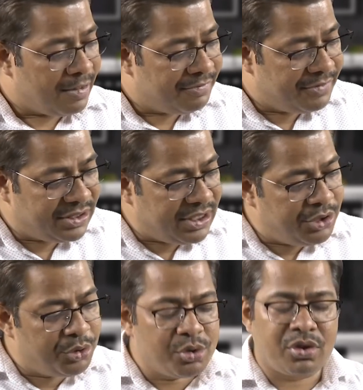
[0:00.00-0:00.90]
with the
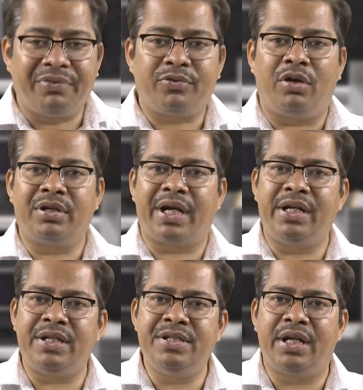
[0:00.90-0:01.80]
use of
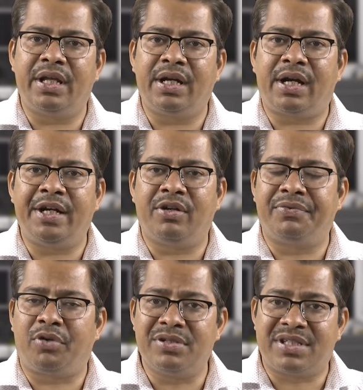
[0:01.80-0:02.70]
concurrent engineering kind
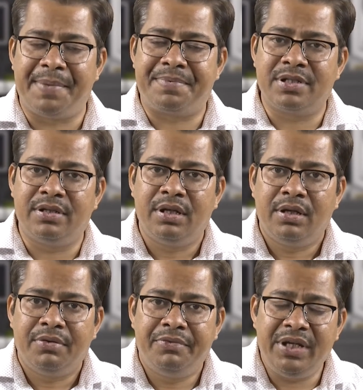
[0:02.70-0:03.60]
of concepts, uh,
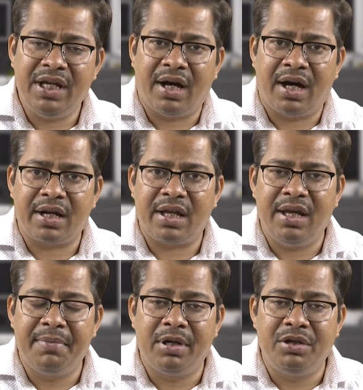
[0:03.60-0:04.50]
we are
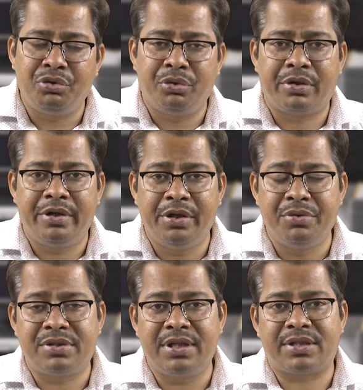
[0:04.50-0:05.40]
able to
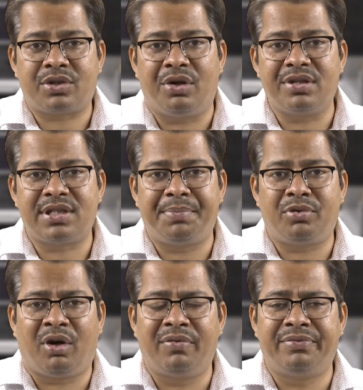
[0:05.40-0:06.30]
reduce this concept
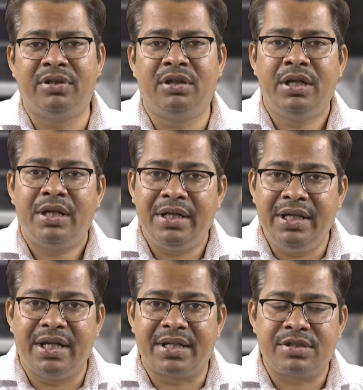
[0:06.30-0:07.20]
of uh,
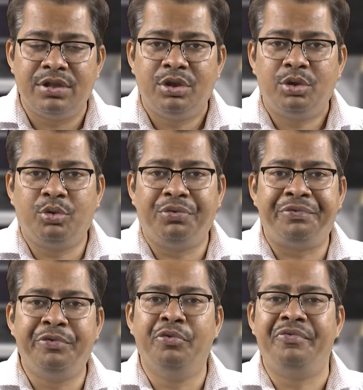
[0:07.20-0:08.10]
years to
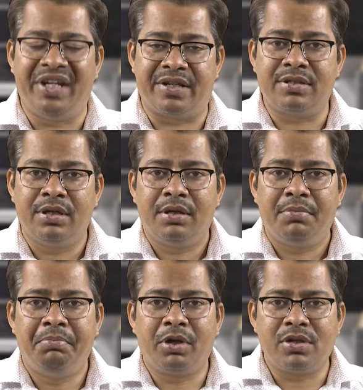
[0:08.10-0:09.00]
few weeks
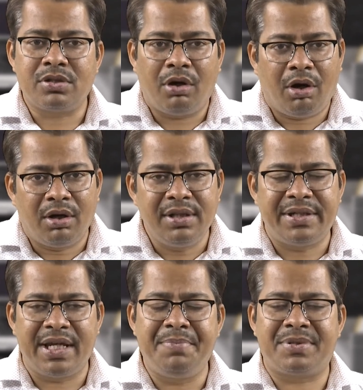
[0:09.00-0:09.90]
because all
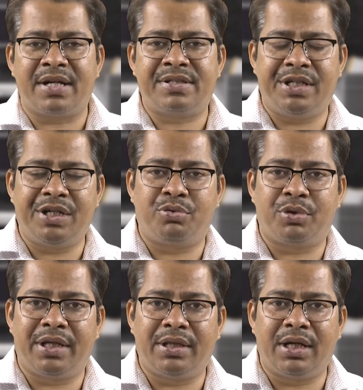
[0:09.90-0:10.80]
teams are sitting
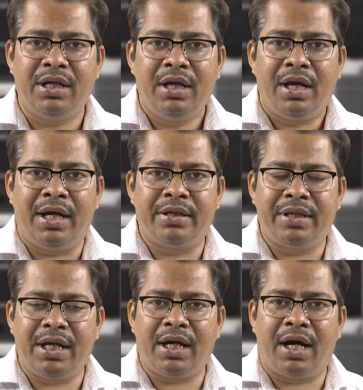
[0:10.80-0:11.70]
together and
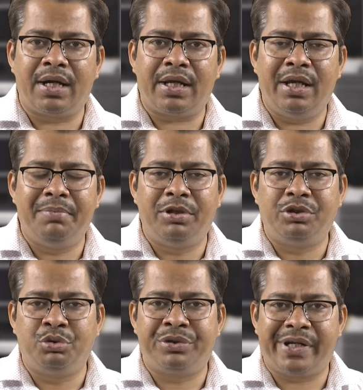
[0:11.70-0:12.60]
they are able
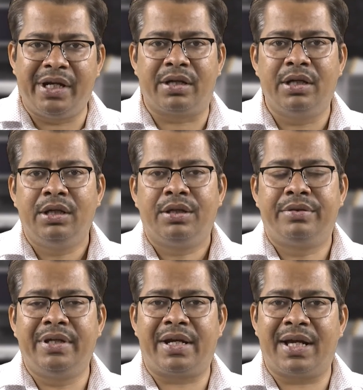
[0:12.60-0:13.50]
to share
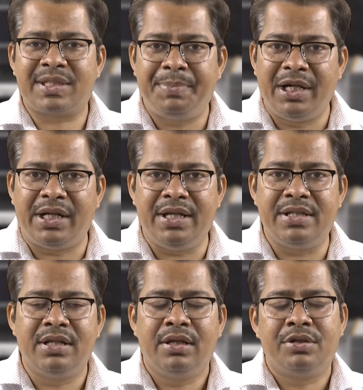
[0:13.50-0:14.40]
their
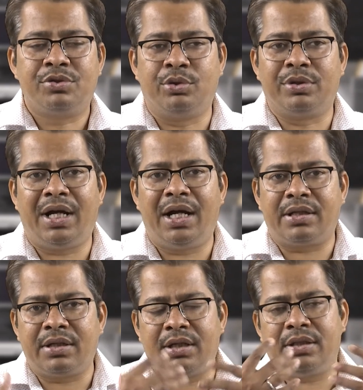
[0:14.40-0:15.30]
expertise so
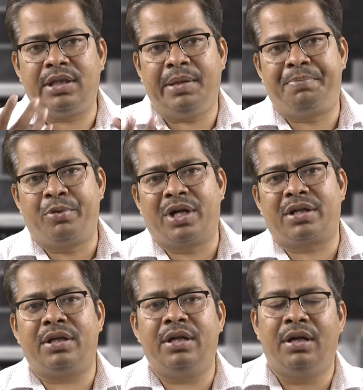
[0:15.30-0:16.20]
that uh, the
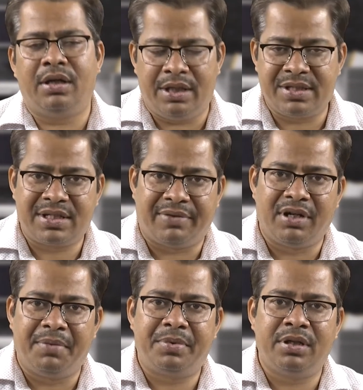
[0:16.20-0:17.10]
product is
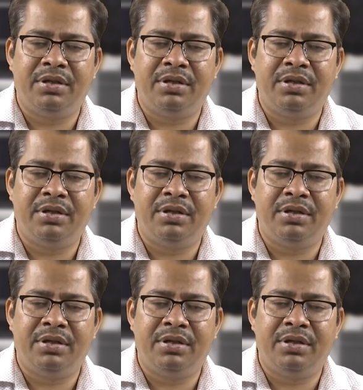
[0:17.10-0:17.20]
developed